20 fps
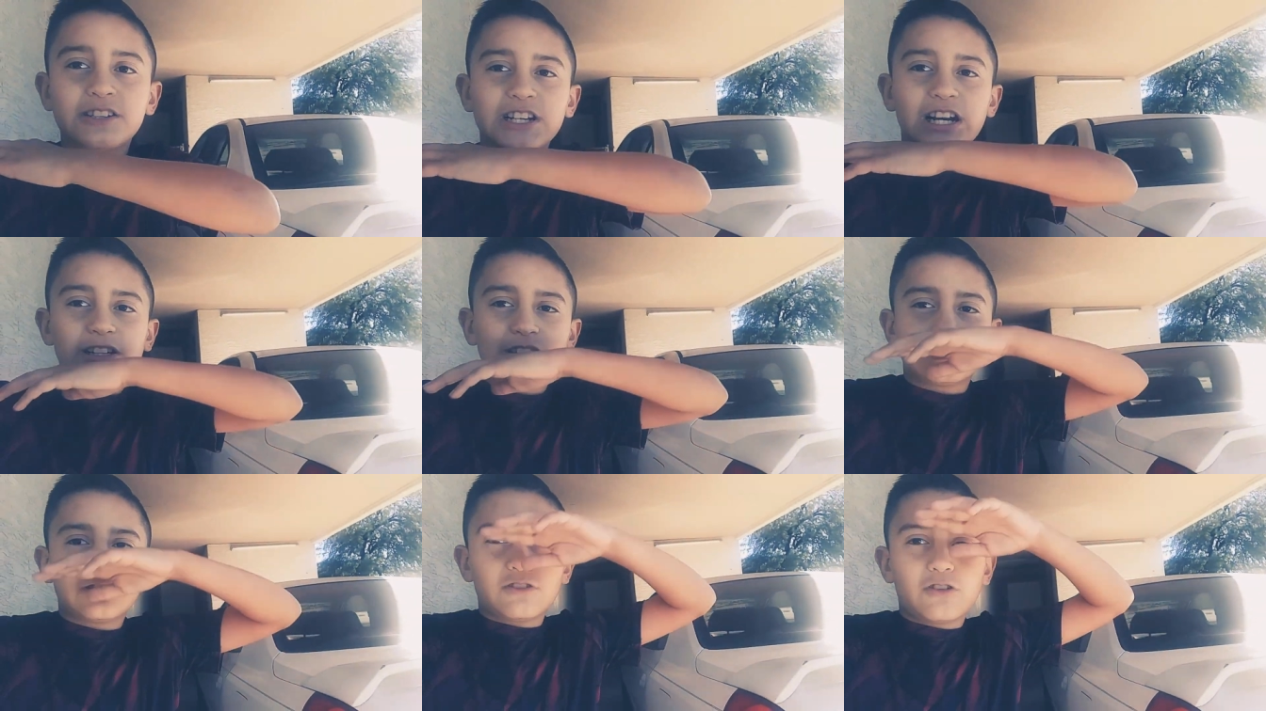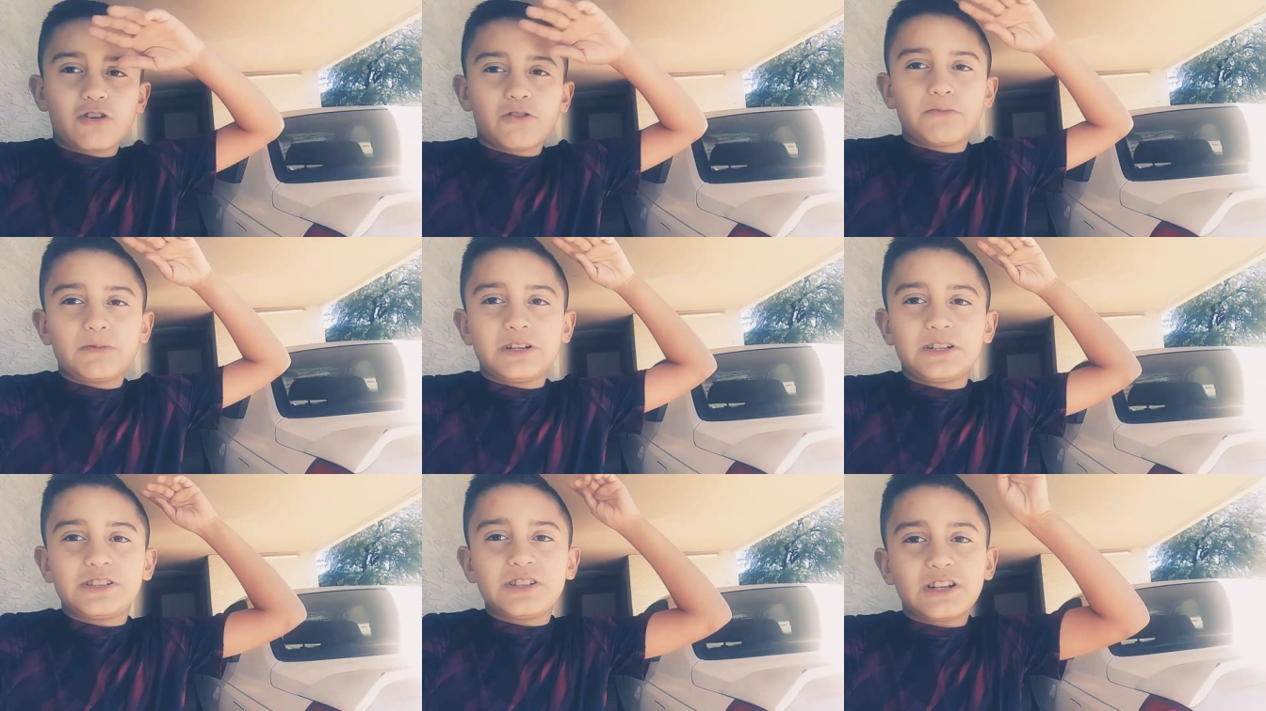Shout out to
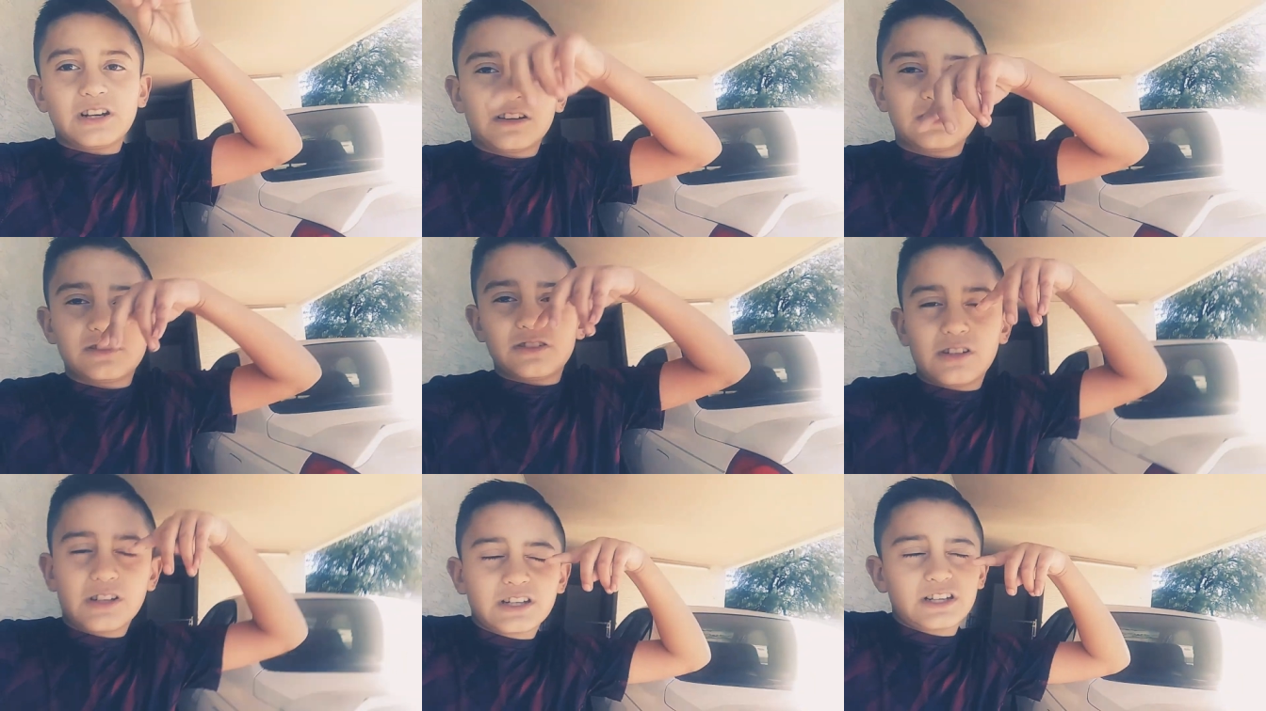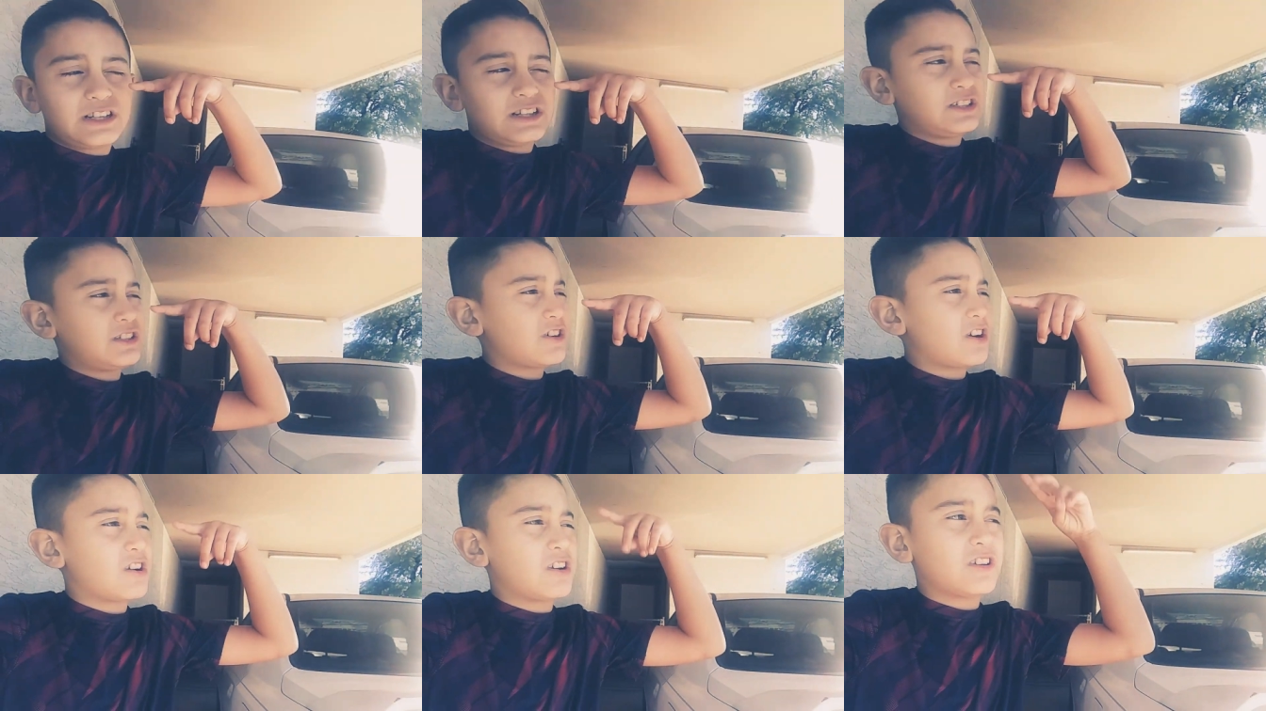Harmony, shout out to
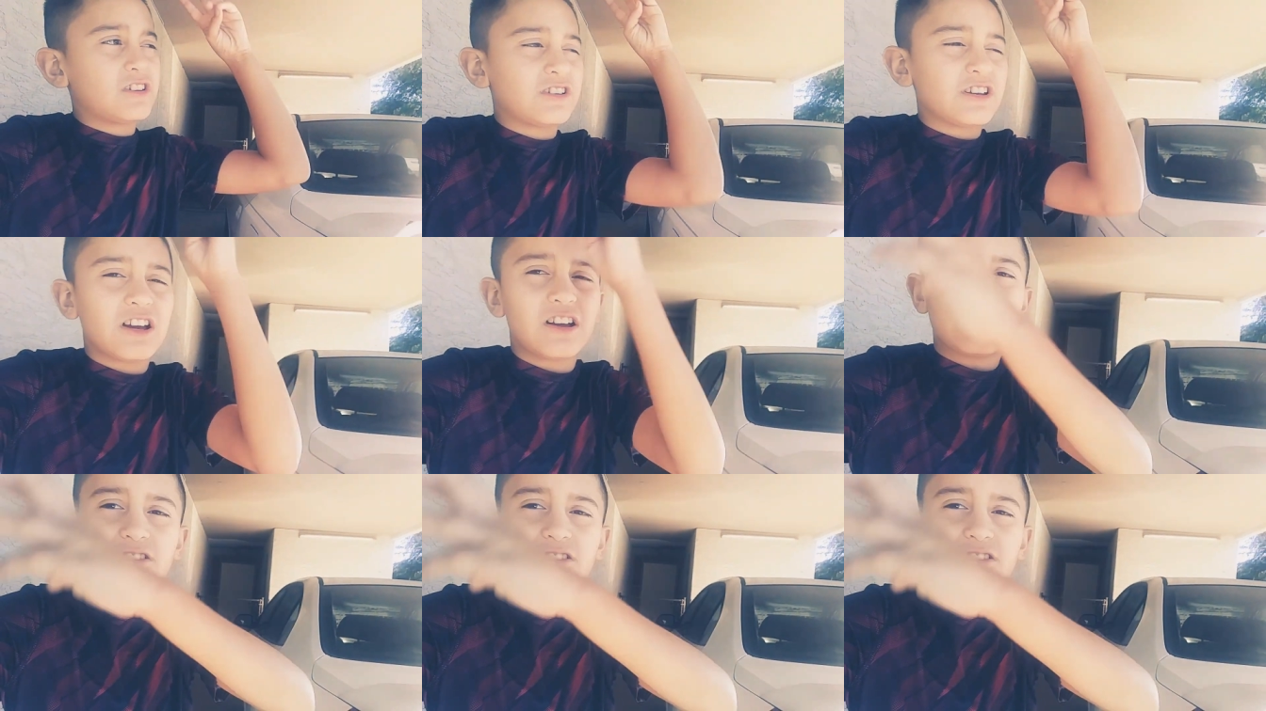Keith shout